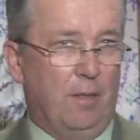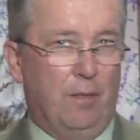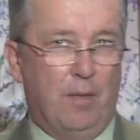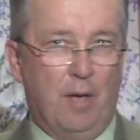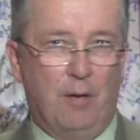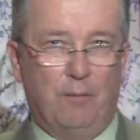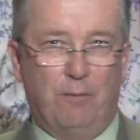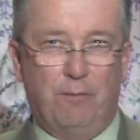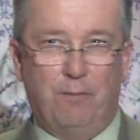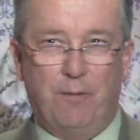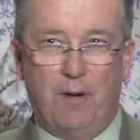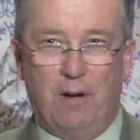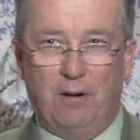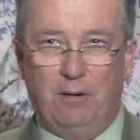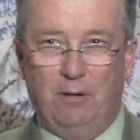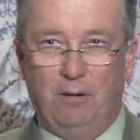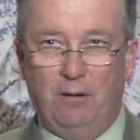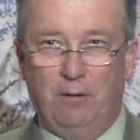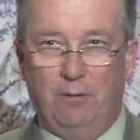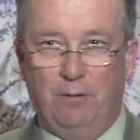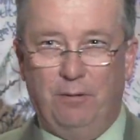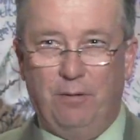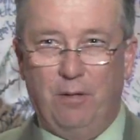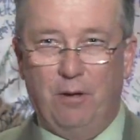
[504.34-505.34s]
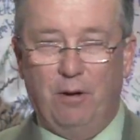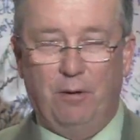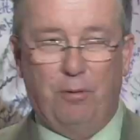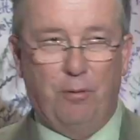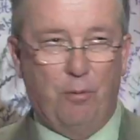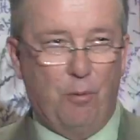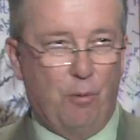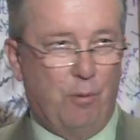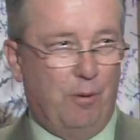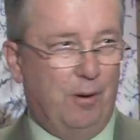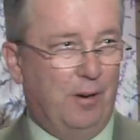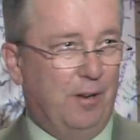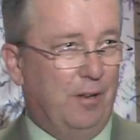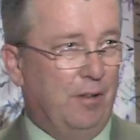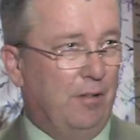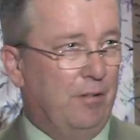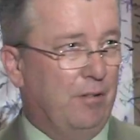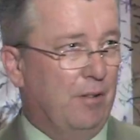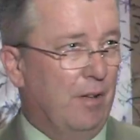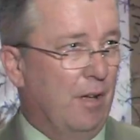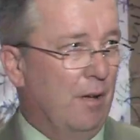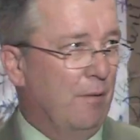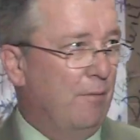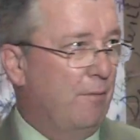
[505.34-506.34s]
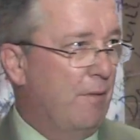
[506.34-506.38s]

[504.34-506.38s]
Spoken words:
then federal authorities,